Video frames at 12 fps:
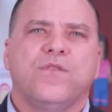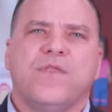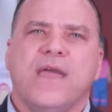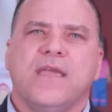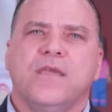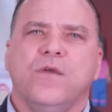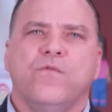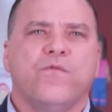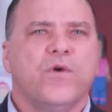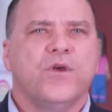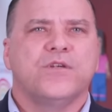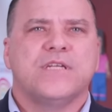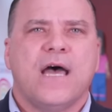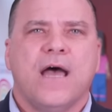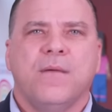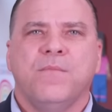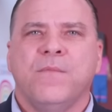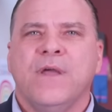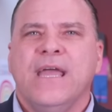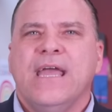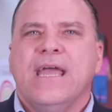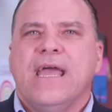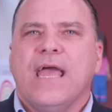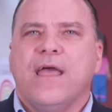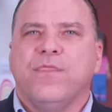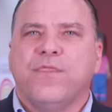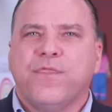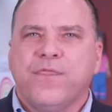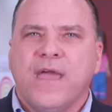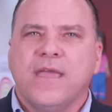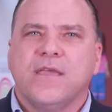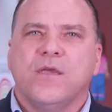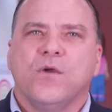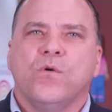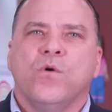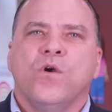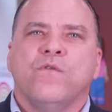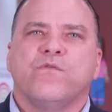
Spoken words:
Thank you for your time, and thank you